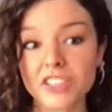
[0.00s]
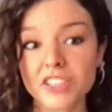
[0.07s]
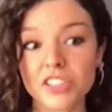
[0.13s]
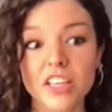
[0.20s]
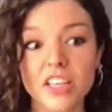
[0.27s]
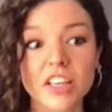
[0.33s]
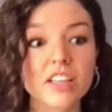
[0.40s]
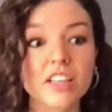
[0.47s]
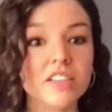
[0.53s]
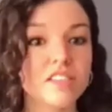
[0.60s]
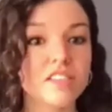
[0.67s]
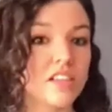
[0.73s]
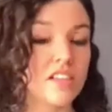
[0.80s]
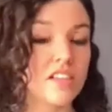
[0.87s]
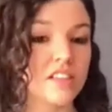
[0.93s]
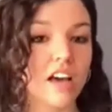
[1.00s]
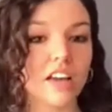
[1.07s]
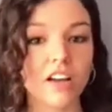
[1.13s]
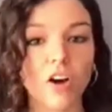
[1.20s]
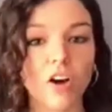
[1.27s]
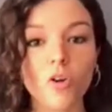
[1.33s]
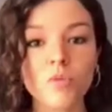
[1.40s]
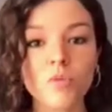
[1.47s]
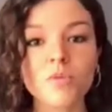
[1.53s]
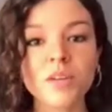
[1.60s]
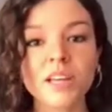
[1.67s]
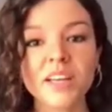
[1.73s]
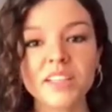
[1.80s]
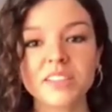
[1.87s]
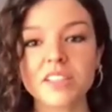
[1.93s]
each kid sees at home.
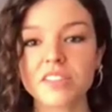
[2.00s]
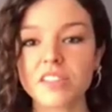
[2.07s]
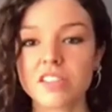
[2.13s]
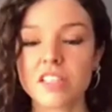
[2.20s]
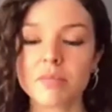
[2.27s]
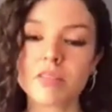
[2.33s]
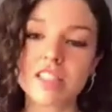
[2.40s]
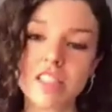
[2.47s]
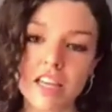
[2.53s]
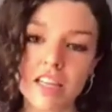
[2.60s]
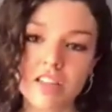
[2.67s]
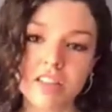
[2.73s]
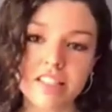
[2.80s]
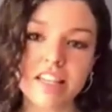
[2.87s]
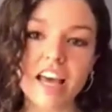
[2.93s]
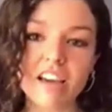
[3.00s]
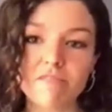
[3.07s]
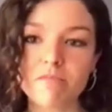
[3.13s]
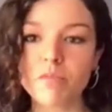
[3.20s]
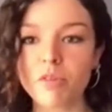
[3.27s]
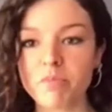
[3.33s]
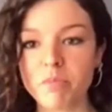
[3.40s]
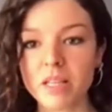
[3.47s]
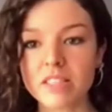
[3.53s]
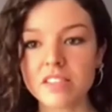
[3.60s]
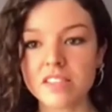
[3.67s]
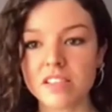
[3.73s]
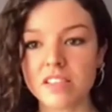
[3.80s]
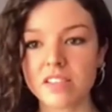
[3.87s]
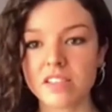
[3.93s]
This is simultaneous live movement
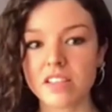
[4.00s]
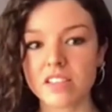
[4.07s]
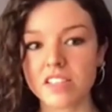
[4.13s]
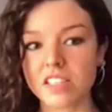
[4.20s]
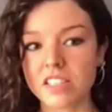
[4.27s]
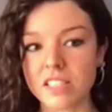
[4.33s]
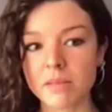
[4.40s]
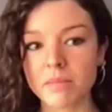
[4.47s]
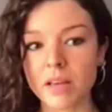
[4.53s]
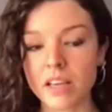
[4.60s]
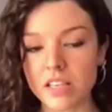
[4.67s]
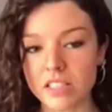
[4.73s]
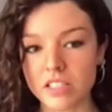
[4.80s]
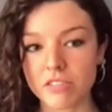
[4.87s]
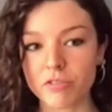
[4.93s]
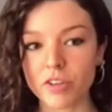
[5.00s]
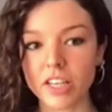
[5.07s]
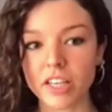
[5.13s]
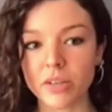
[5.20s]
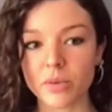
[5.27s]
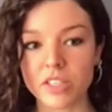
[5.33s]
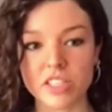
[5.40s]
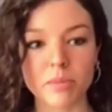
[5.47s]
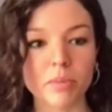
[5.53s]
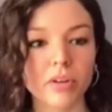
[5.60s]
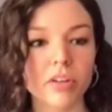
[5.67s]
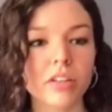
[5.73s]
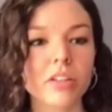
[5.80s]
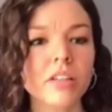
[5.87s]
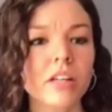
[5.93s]
since the system is fully
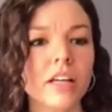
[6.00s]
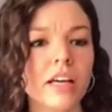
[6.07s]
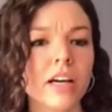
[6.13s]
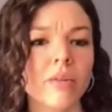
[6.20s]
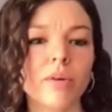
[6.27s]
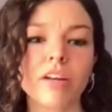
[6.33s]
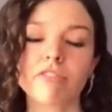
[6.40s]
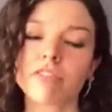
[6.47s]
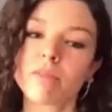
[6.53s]
reciprocal. When